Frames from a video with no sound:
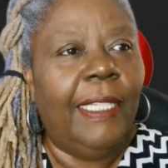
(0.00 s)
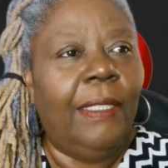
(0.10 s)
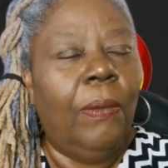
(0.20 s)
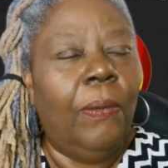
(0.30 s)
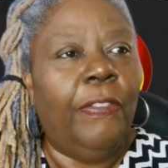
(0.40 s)

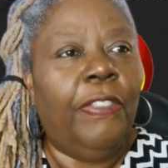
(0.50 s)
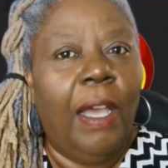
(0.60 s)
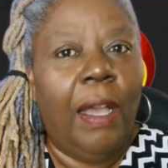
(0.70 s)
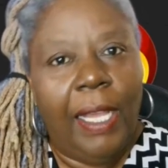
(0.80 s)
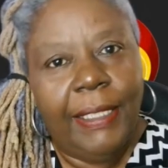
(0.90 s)
with the
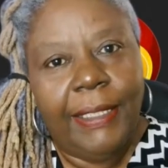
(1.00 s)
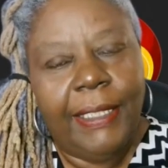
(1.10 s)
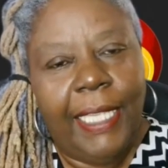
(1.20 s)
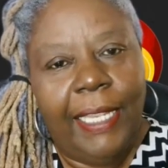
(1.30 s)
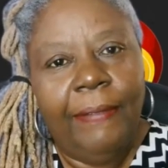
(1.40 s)

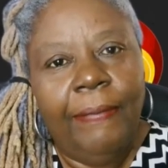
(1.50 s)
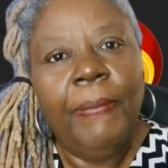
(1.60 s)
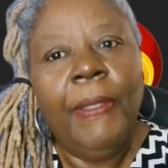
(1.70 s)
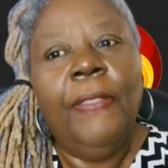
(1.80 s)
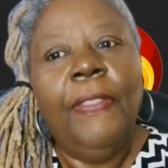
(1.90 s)
onset
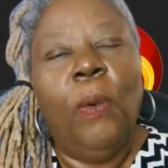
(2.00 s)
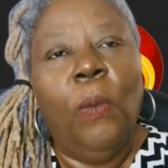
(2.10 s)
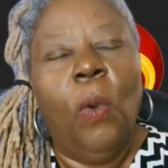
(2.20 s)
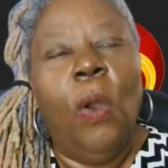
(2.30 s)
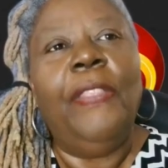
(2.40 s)
that
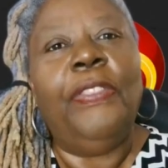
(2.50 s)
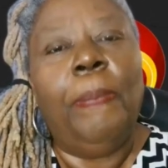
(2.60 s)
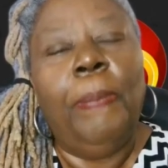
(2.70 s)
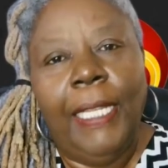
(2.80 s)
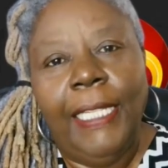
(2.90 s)
what the
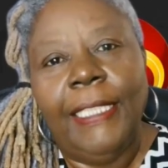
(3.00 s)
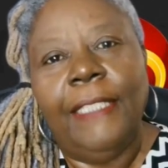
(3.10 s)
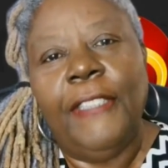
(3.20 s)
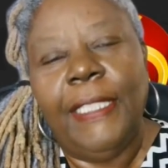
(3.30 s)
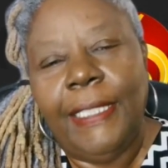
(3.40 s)
plaintiff
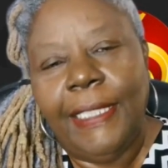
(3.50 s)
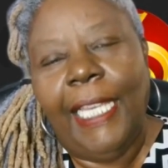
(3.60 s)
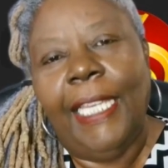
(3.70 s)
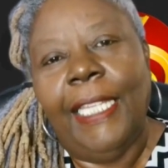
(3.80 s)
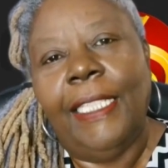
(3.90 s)
is
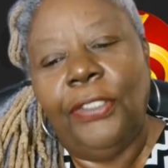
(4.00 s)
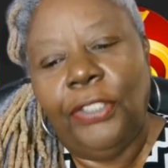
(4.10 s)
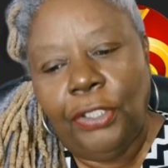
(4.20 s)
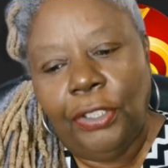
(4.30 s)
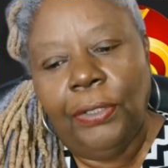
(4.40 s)
saying is
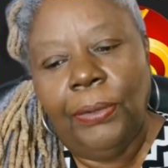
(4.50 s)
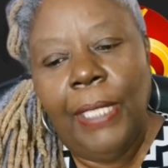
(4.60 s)
true